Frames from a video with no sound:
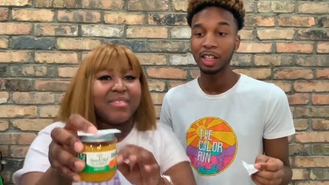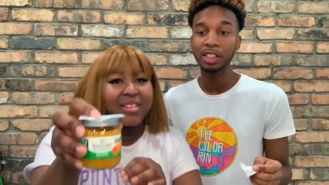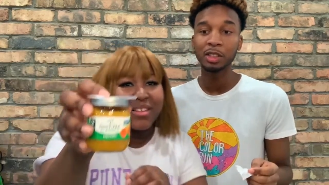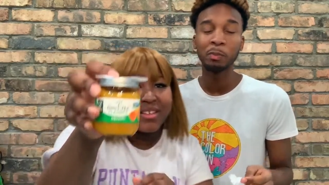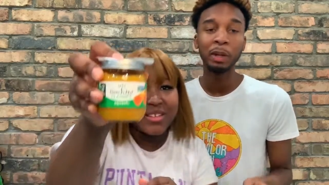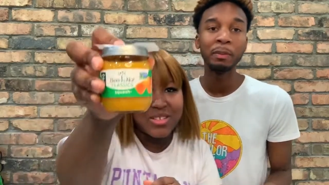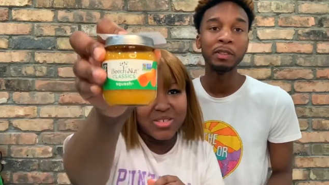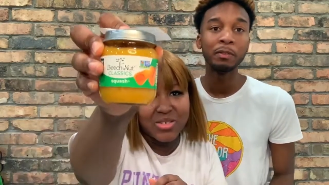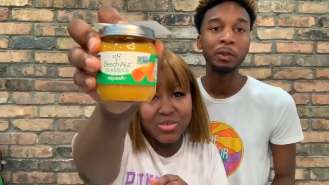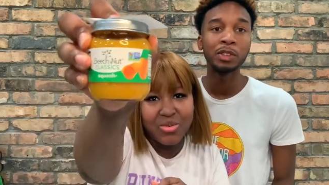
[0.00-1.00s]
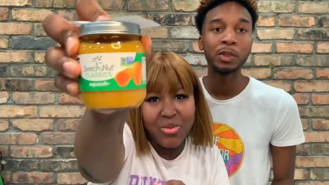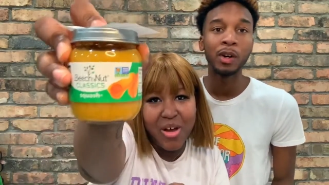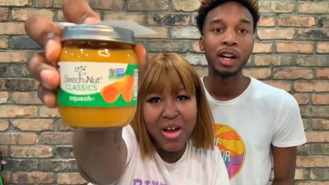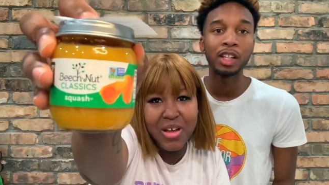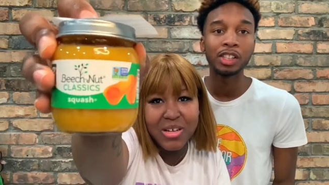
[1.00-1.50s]
Speaker 1: It's baby food
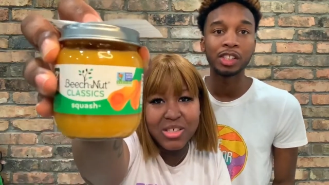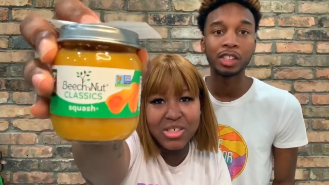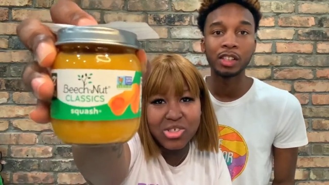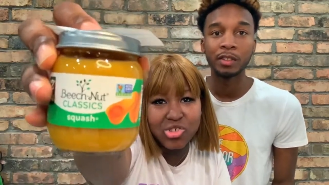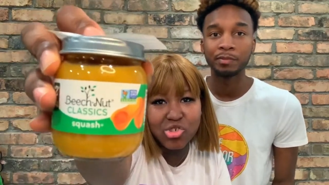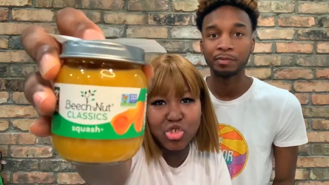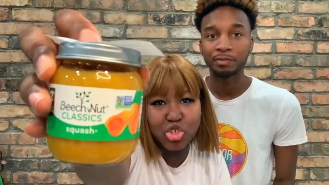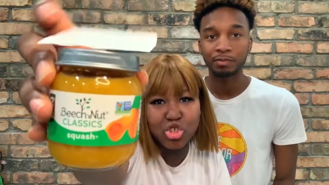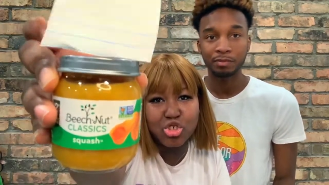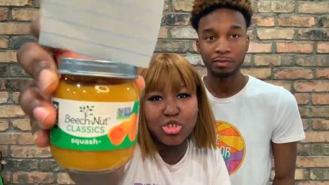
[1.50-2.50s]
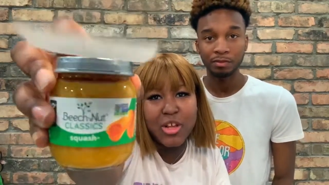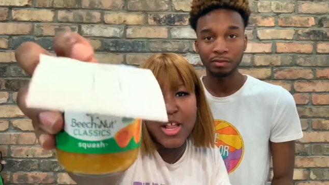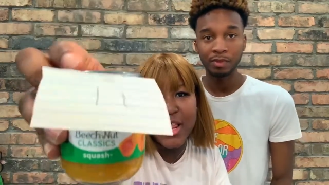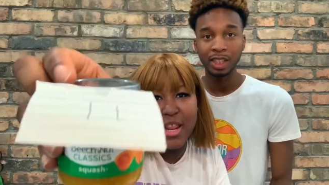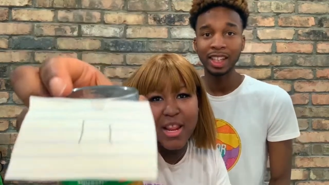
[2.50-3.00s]
squash.
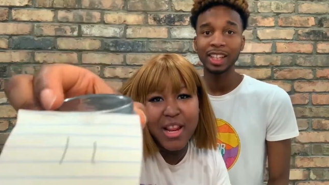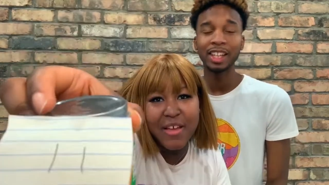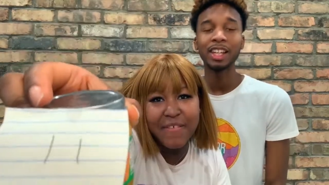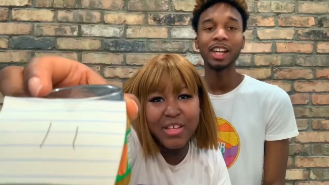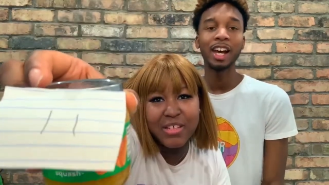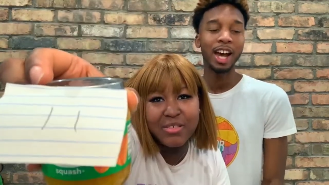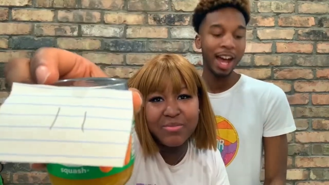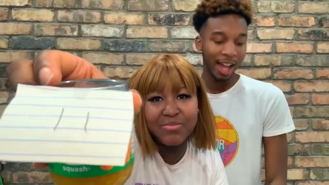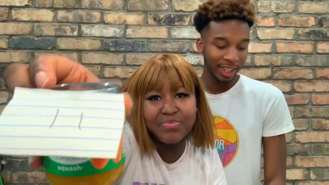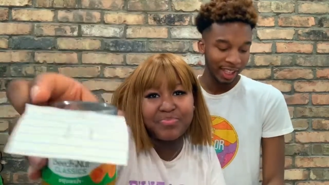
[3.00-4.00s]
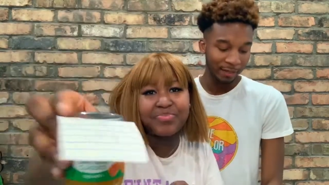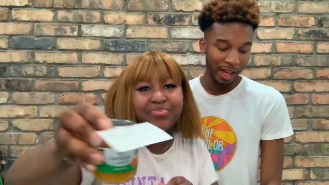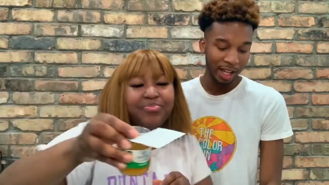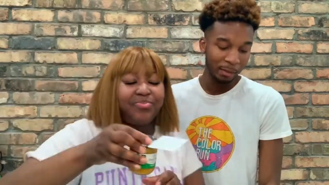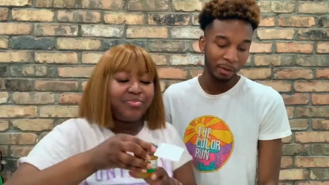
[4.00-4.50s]
Like it, I, I think I've
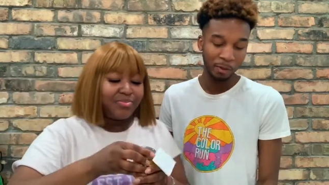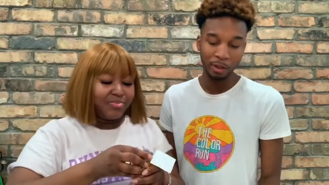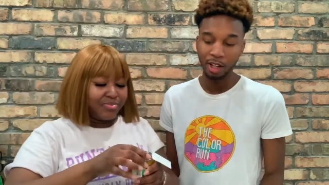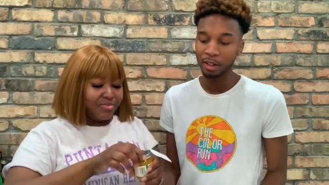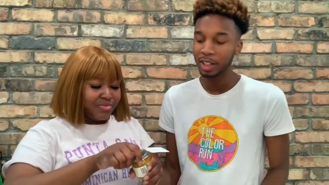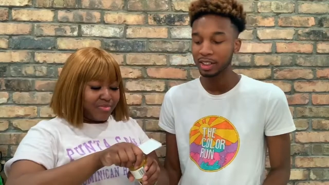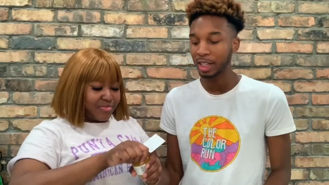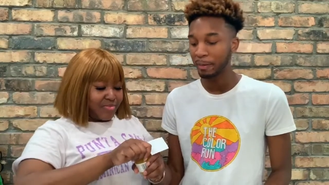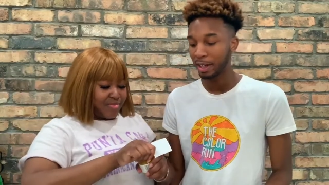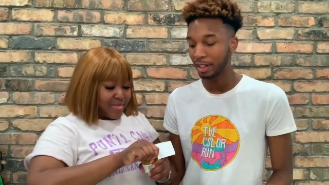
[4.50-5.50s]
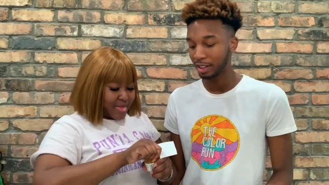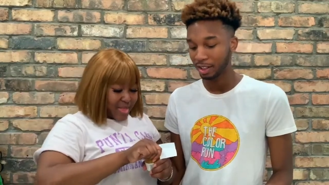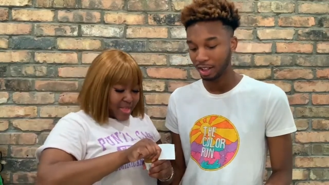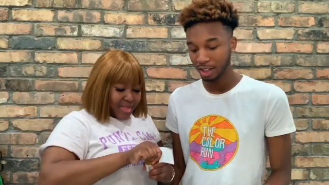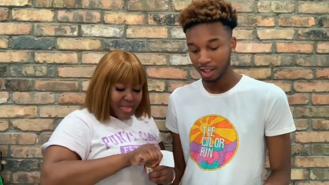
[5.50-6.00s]
had it before. I don't think it's that bad.
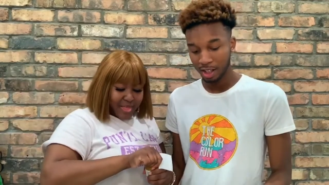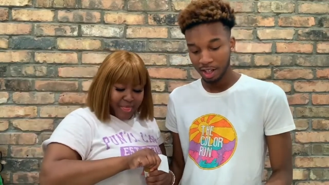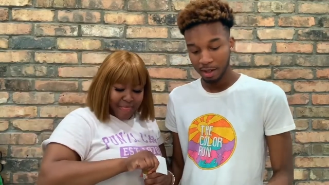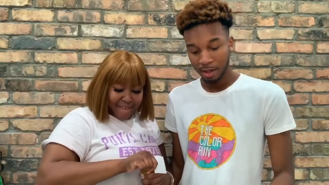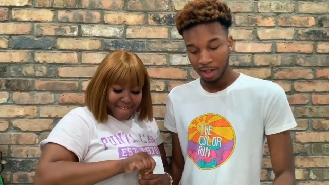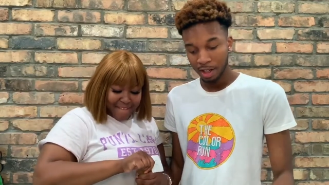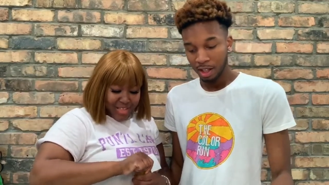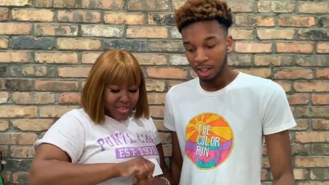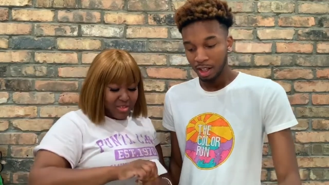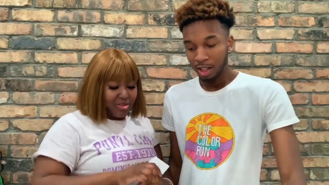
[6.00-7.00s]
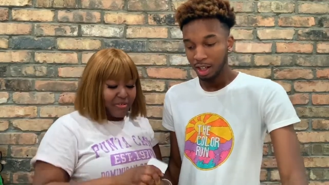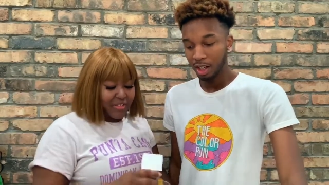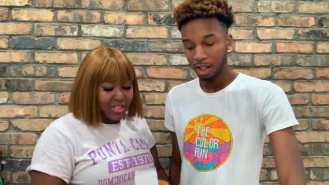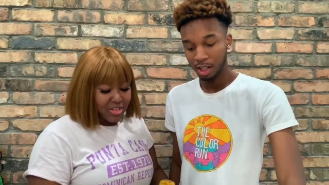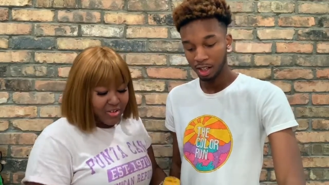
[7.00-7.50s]
You
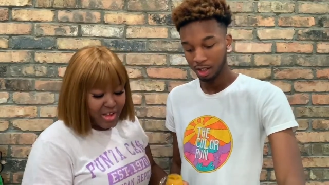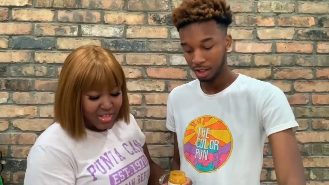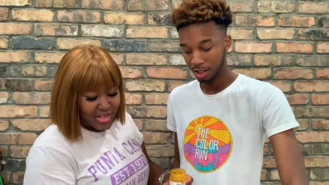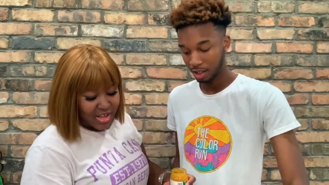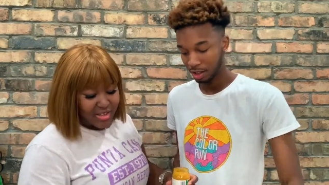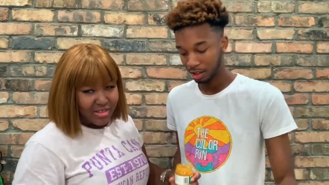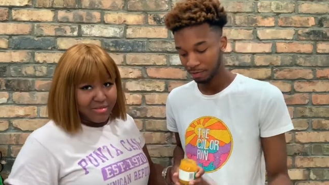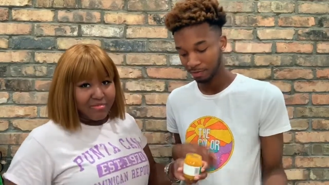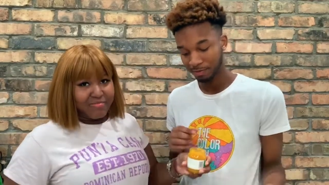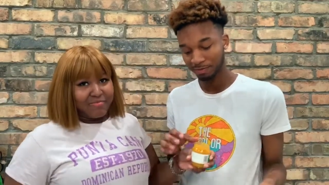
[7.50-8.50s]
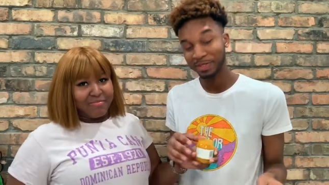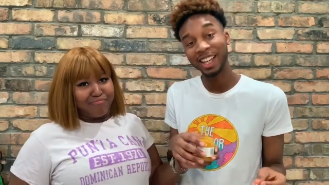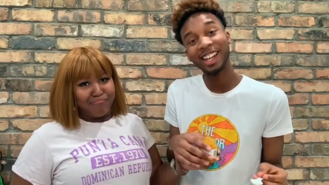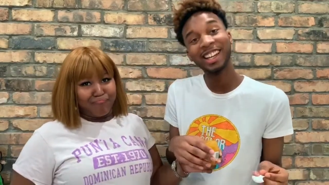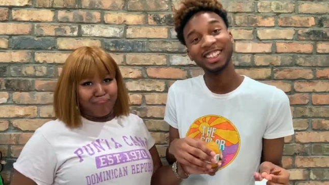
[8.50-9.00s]
feed your ass.
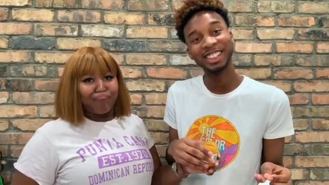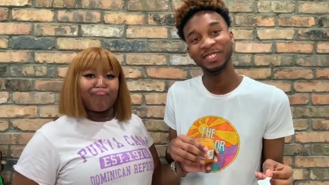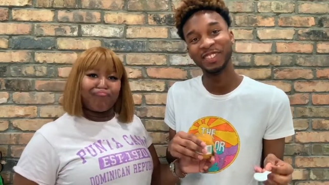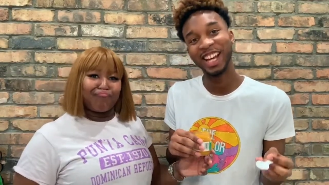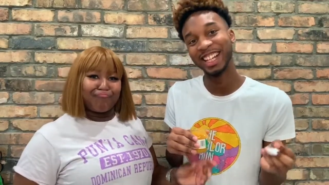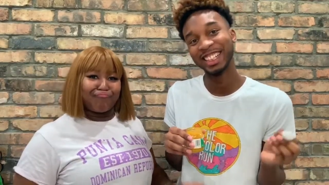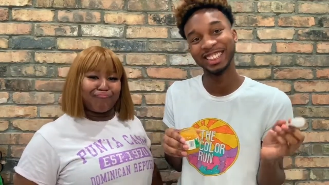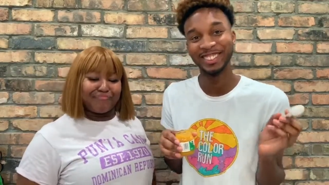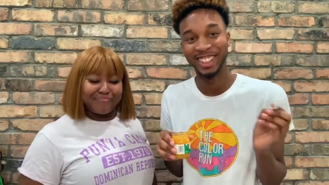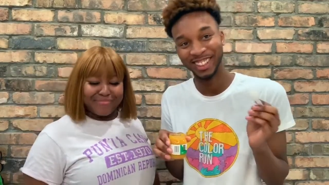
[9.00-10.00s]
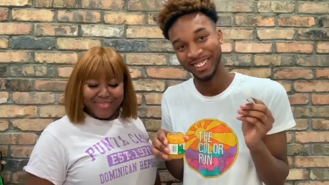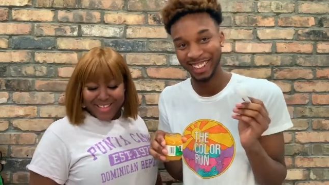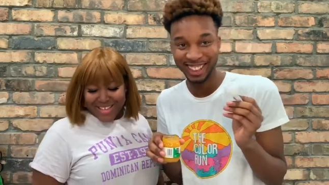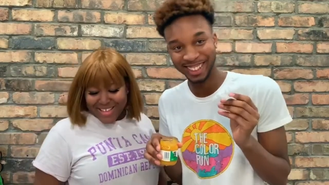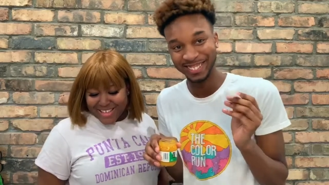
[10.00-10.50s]
She's mad because I'm getting all
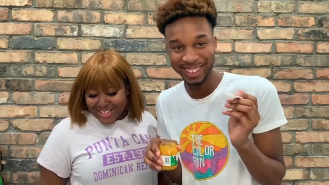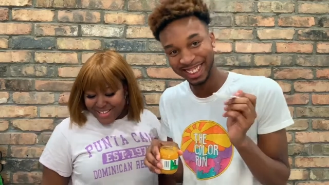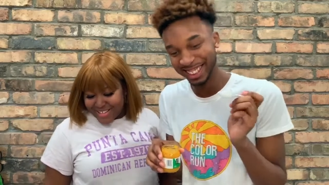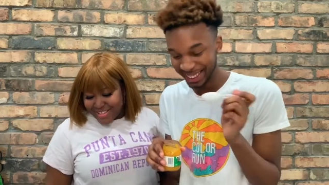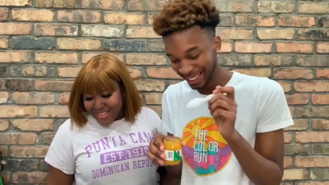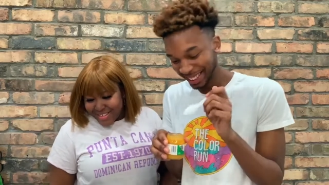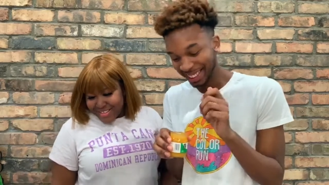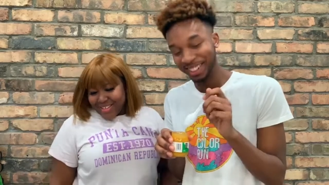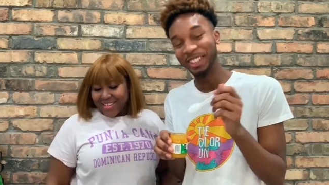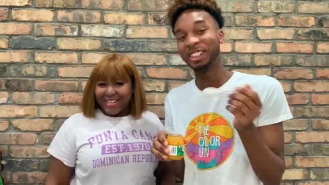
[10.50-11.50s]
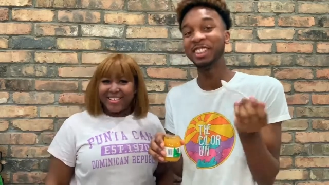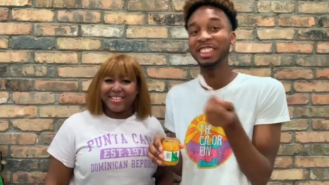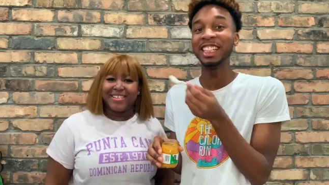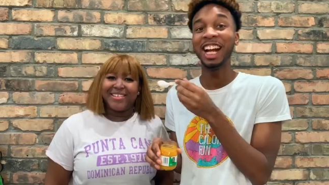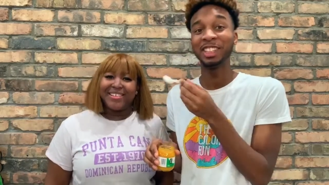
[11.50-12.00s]
the good ones she,
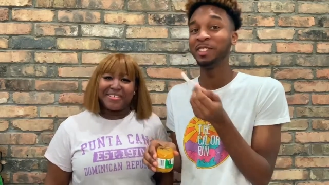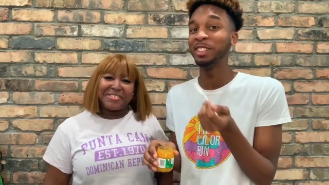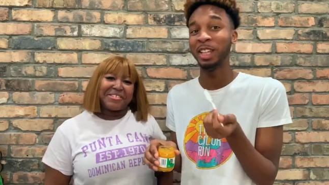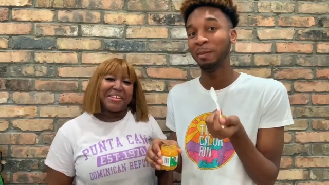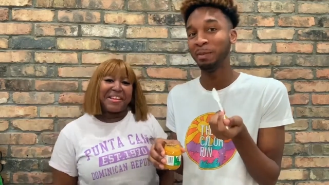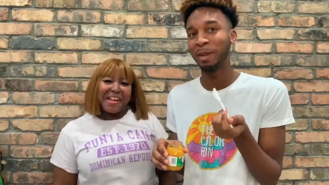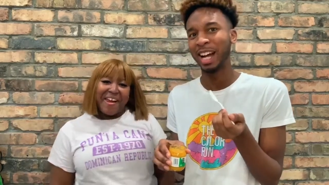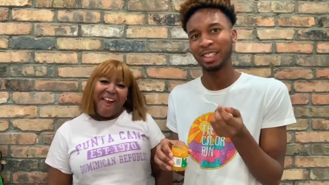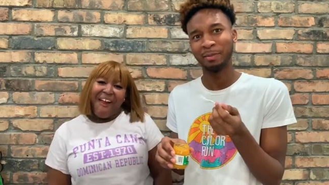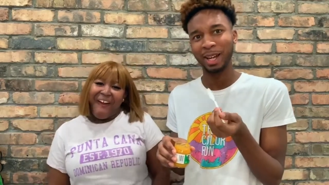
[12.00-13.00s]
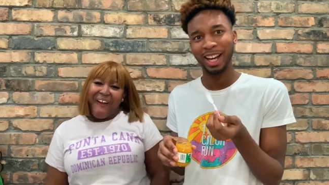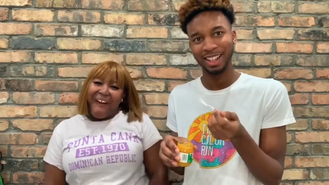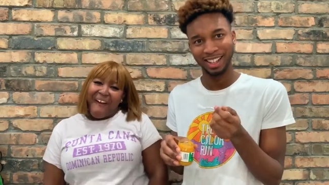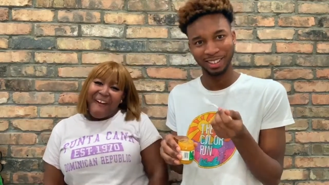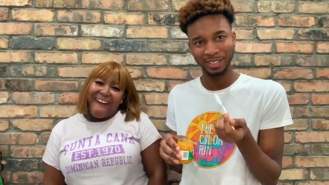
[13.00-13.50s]
she got two skips back to back.
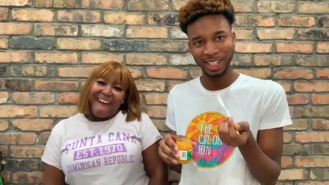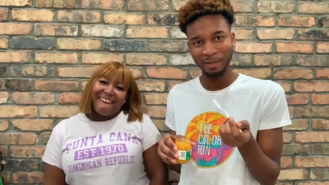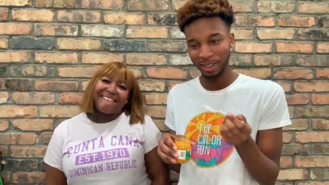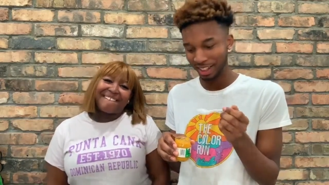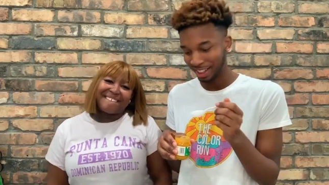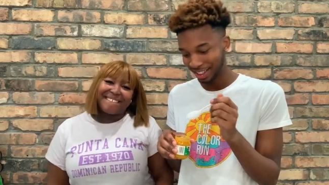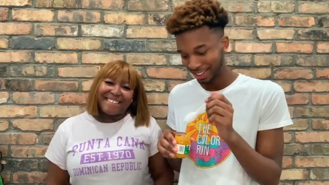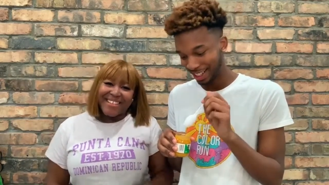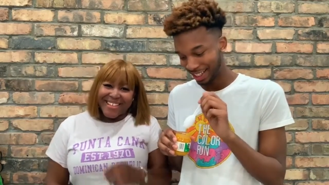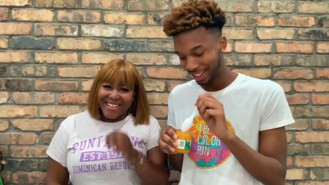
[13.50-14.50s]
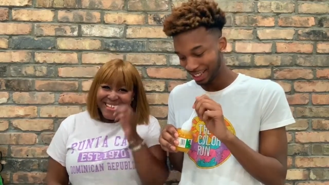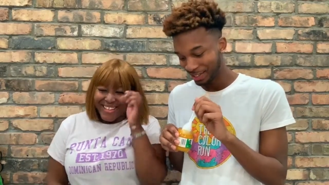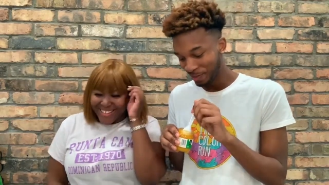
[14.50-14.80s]
Like, what type of luck is that?